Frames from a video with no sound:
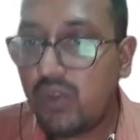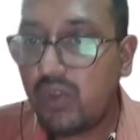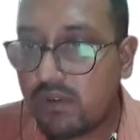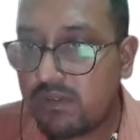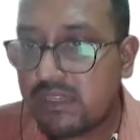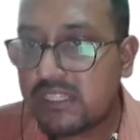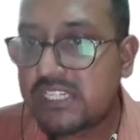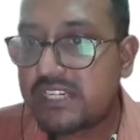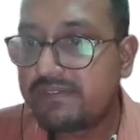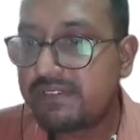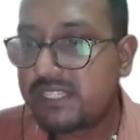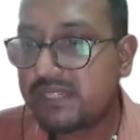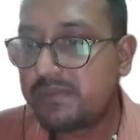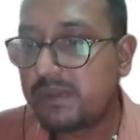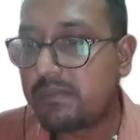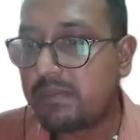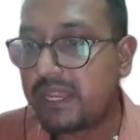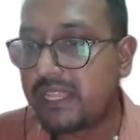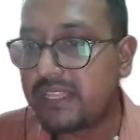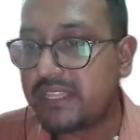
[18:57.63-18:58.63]
12 is
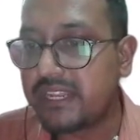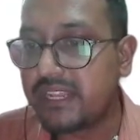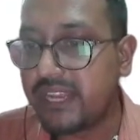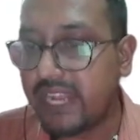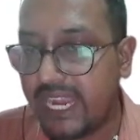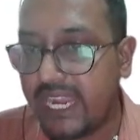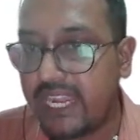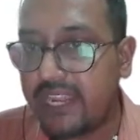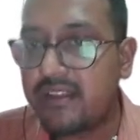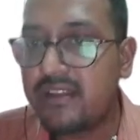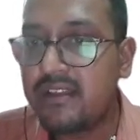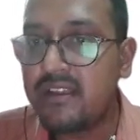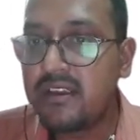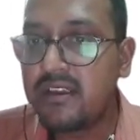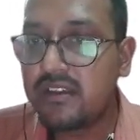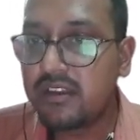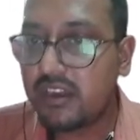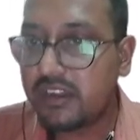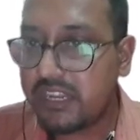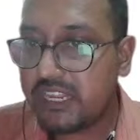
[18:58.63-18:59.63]
divisible by 3, right?
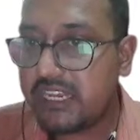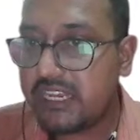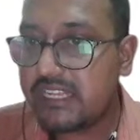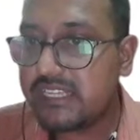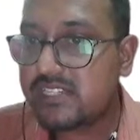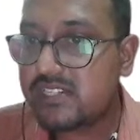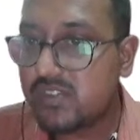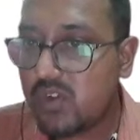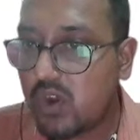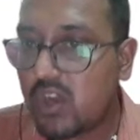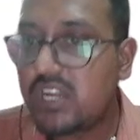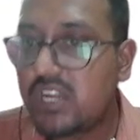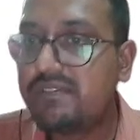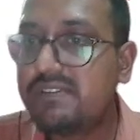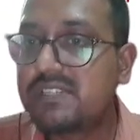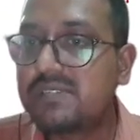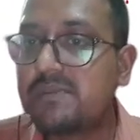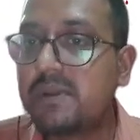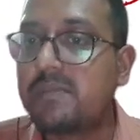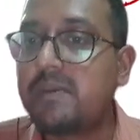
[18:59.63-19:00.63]
13 is not
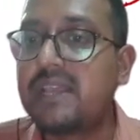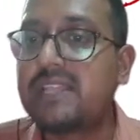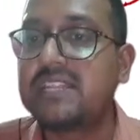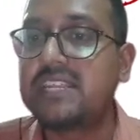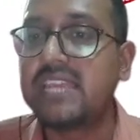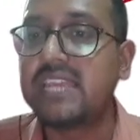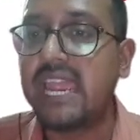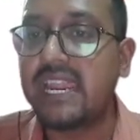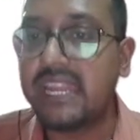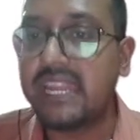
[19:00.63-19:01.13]
divisible by 3.